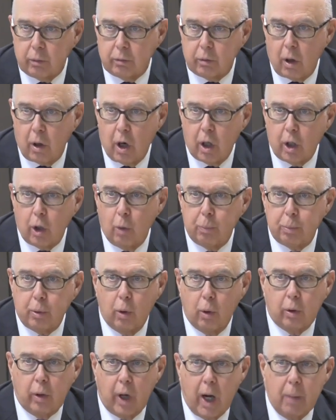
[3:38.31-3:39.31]
cargo
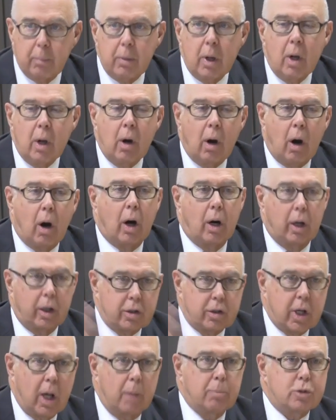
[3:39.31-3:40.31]
program are an
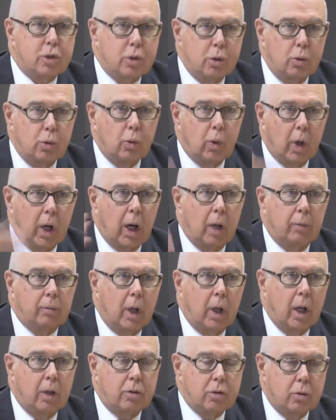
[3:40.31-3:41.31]
attempt
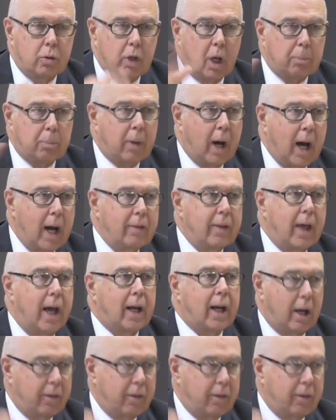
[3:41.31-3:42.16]
to get by that.